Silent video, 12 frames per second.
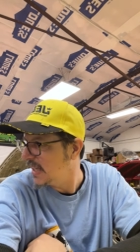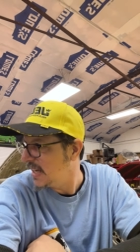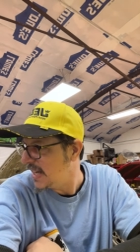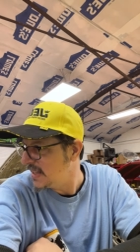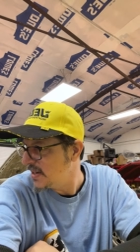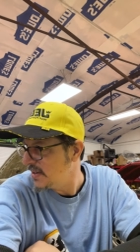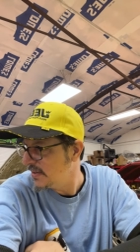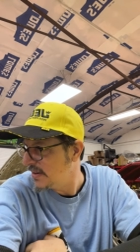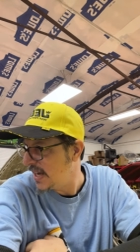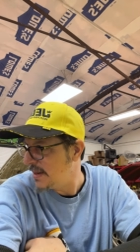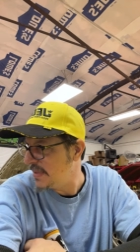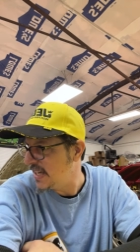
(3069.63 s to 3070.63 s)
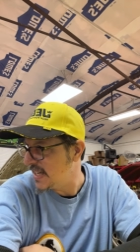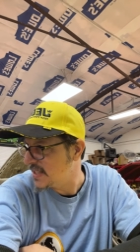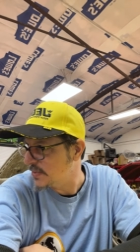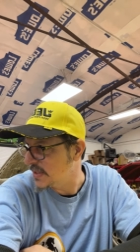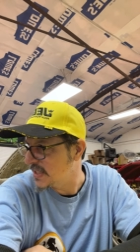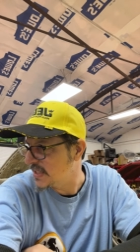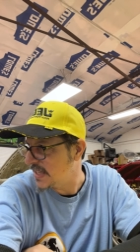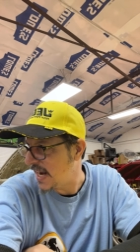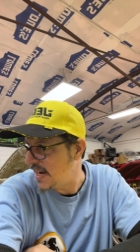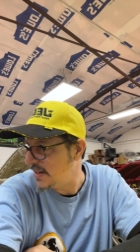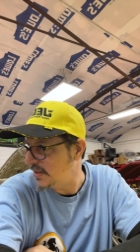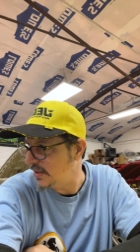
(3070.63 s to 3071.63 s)
I know ABS was
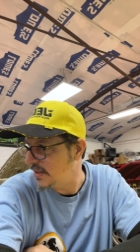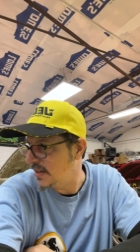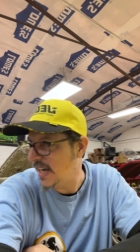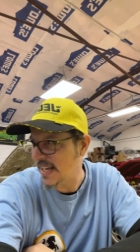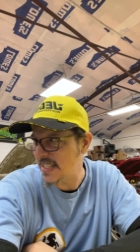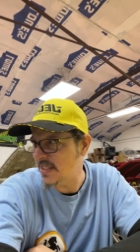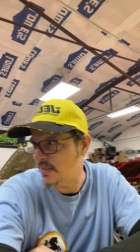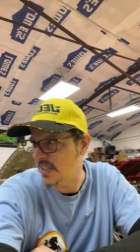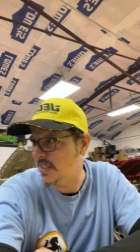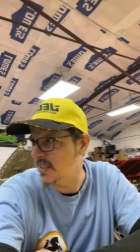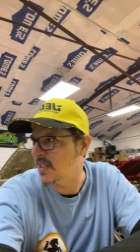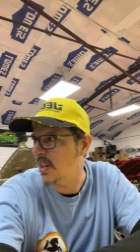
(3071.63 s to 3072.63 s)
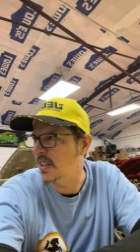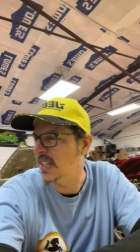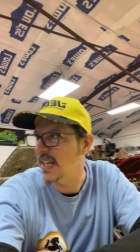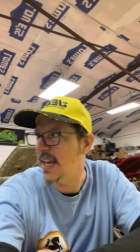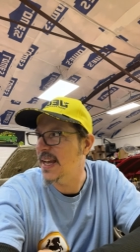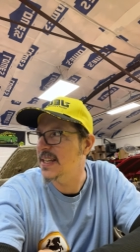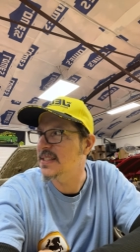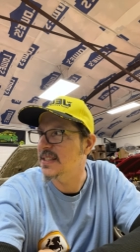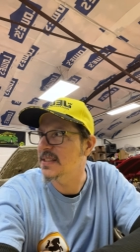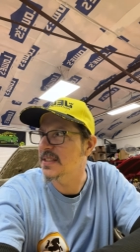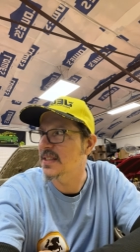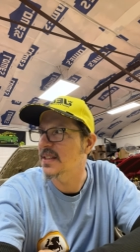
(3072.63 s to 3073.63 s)
standard. I guess it was just on the
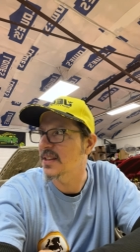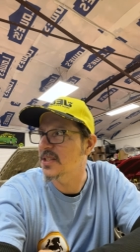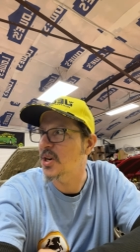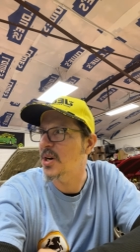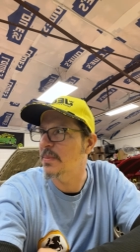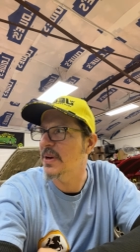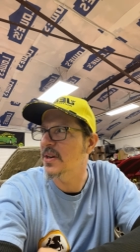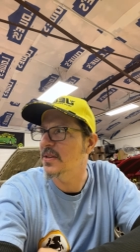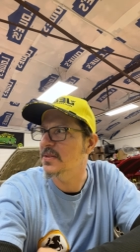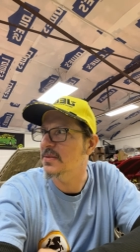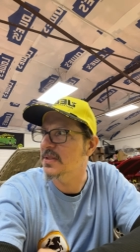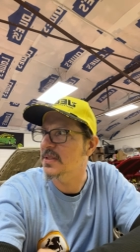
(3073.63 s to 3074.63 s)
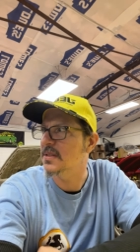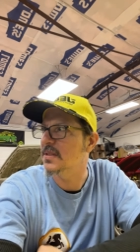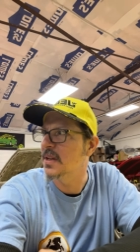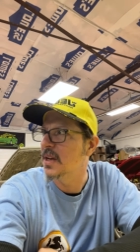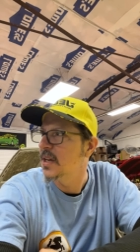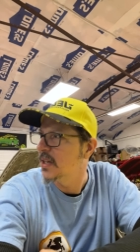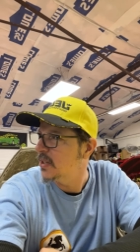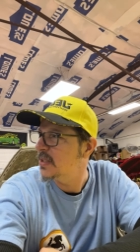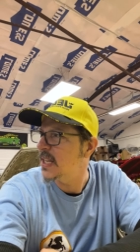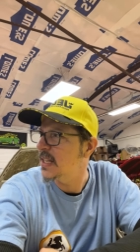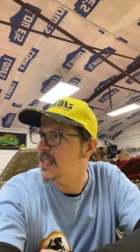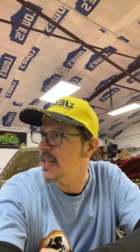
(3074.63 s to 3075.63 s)
S's and the turbos. Yours
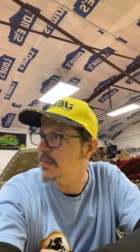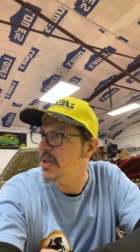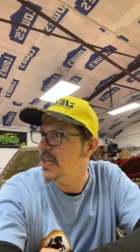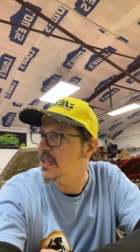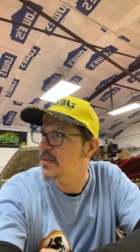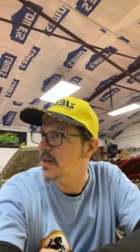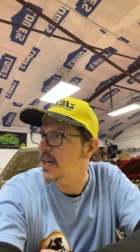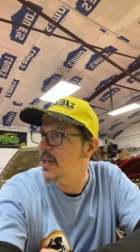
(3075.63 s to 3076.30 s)
has ABS, right?